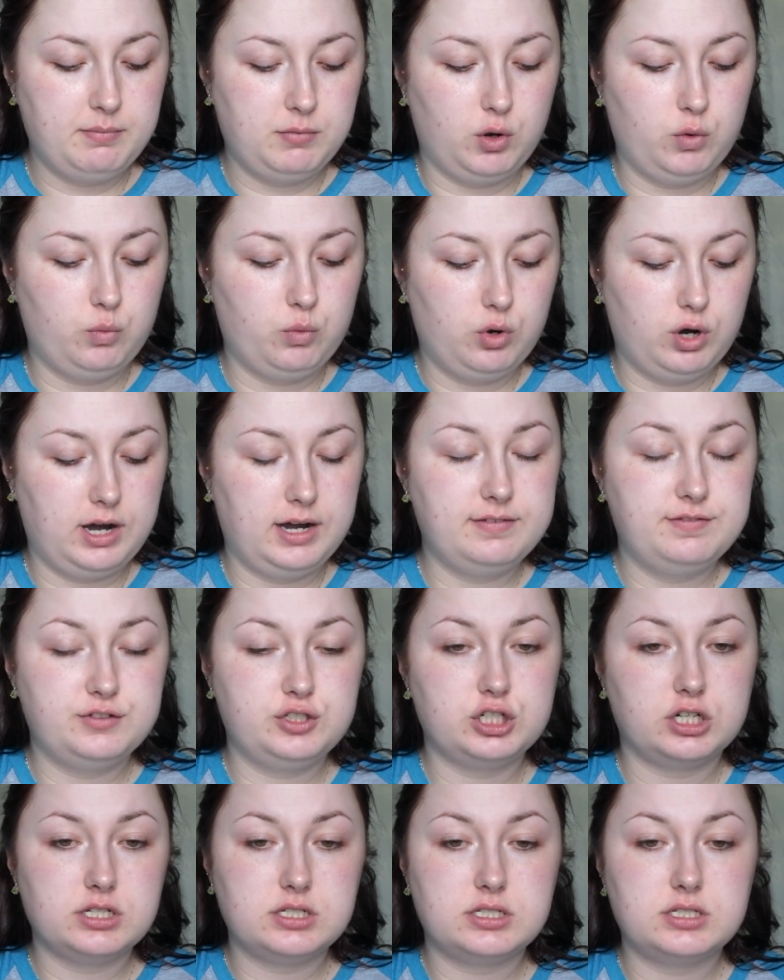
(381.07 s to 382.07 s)
what I've
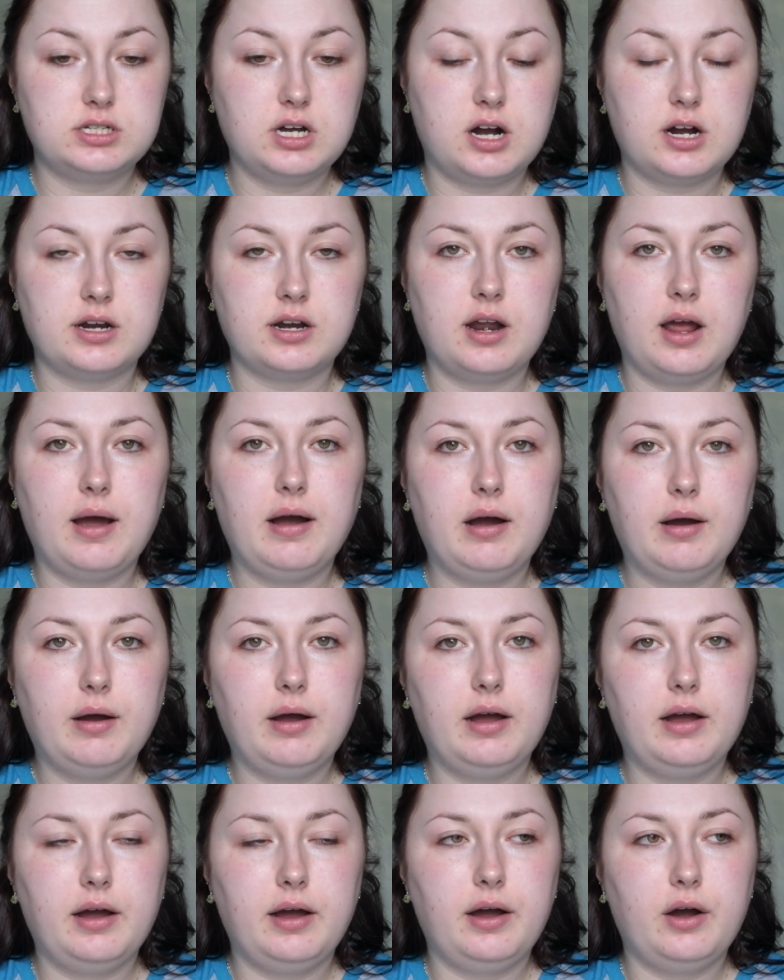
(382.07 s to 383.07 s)
just done
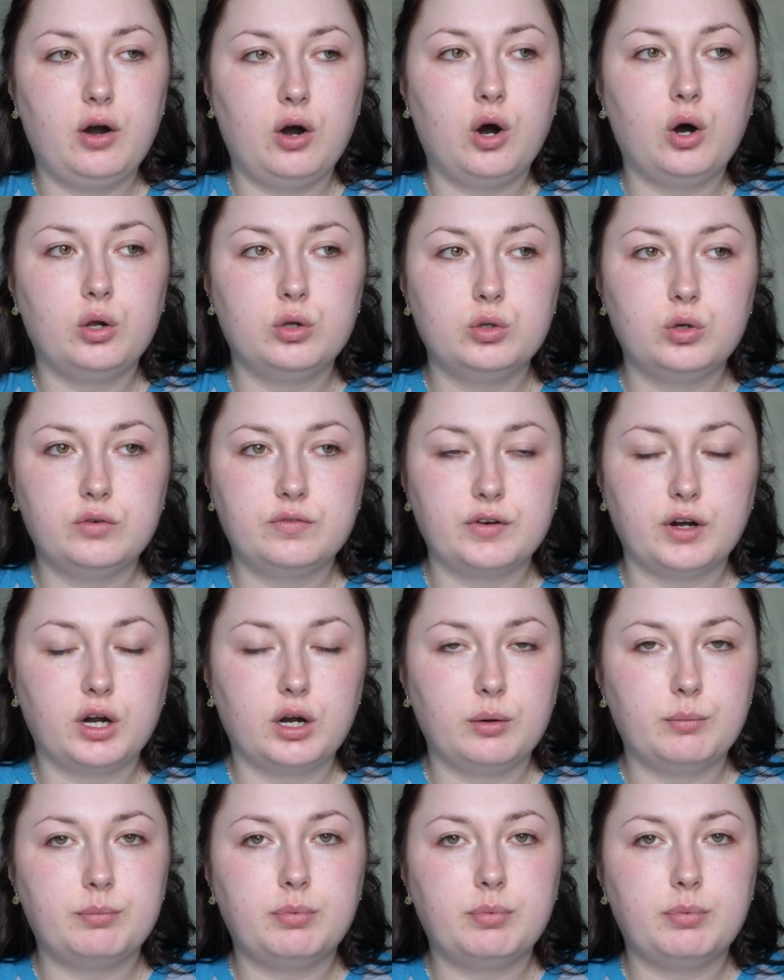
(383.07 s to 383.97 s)
all over,